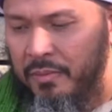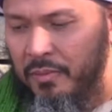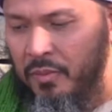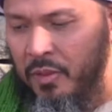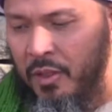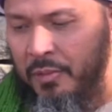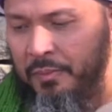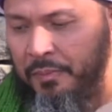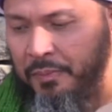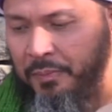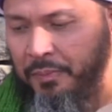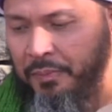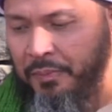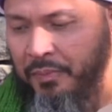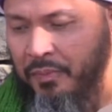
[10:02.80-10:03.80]
So,
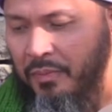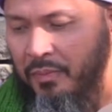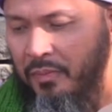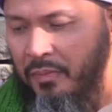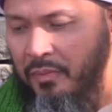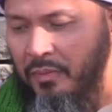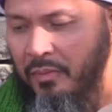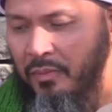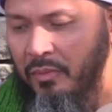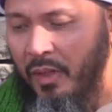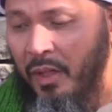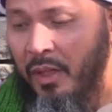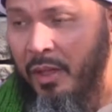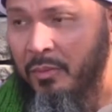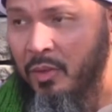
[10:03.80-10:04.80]

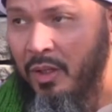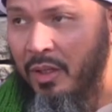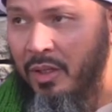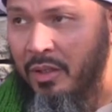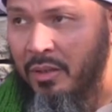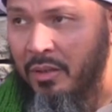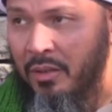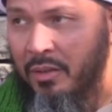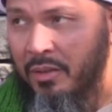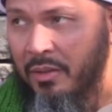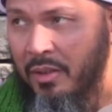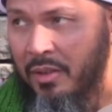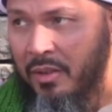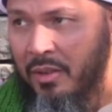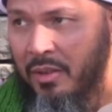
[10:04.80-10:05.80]
alhamdulillah.
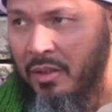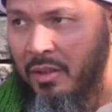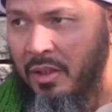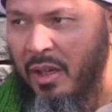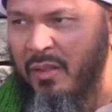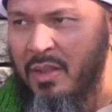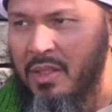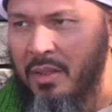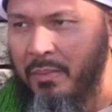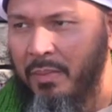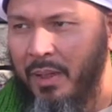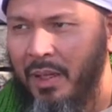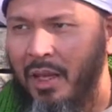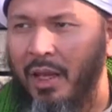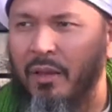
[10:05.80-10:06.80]
Have a
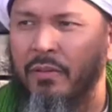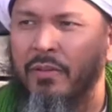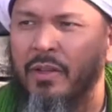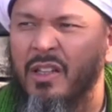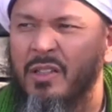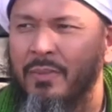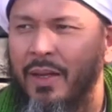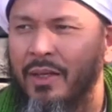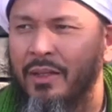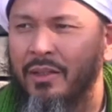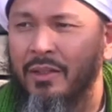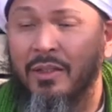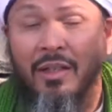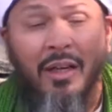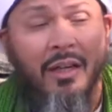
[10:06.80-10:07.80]
simple life. It is better
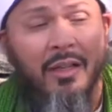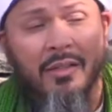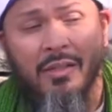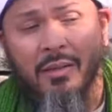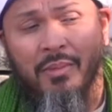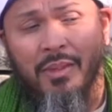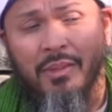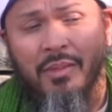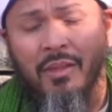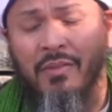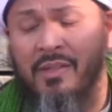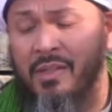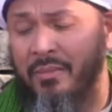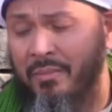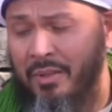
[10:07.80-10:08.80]
in the akhir zaman. Have a
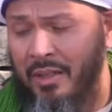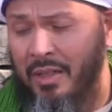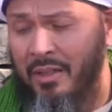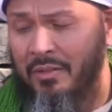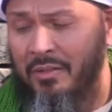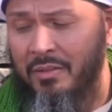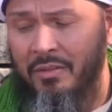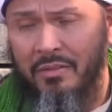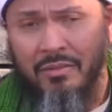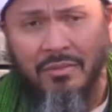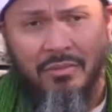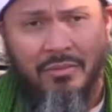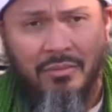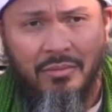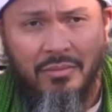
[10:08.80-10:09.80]
simple life.
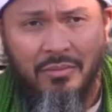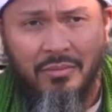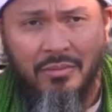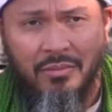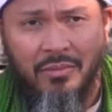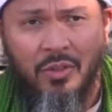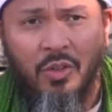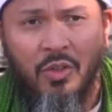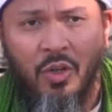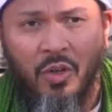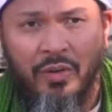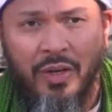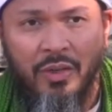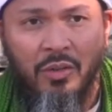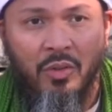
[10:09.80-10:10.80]
Don't go
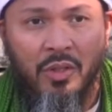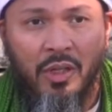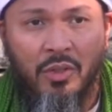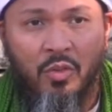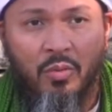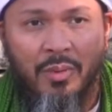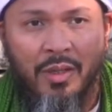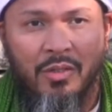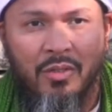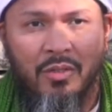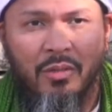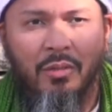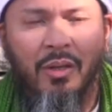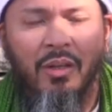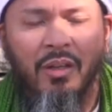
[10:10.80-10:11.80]
around looking too much.
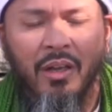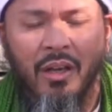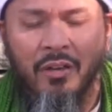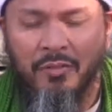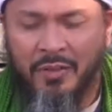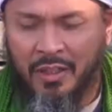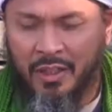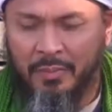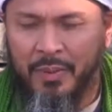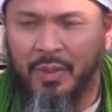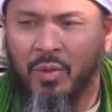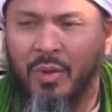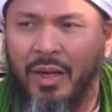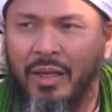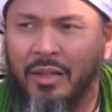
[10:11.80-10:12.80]
What do you have? Keep it
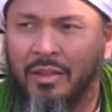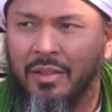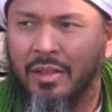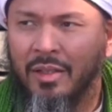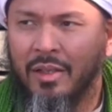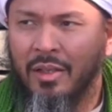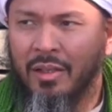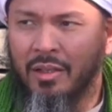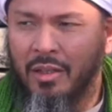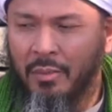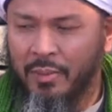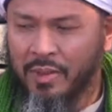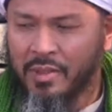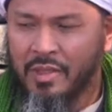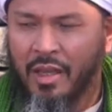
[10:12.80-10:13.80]
quiet.
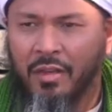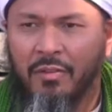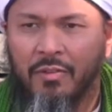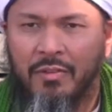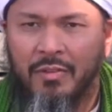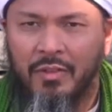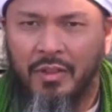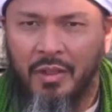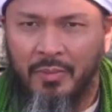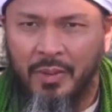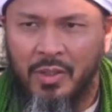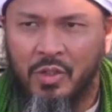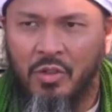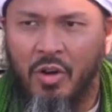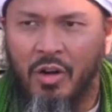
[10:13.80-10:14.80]
Keep it safe. Keep
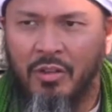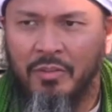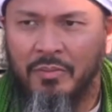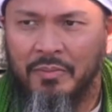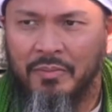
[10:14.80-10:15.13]
it strong.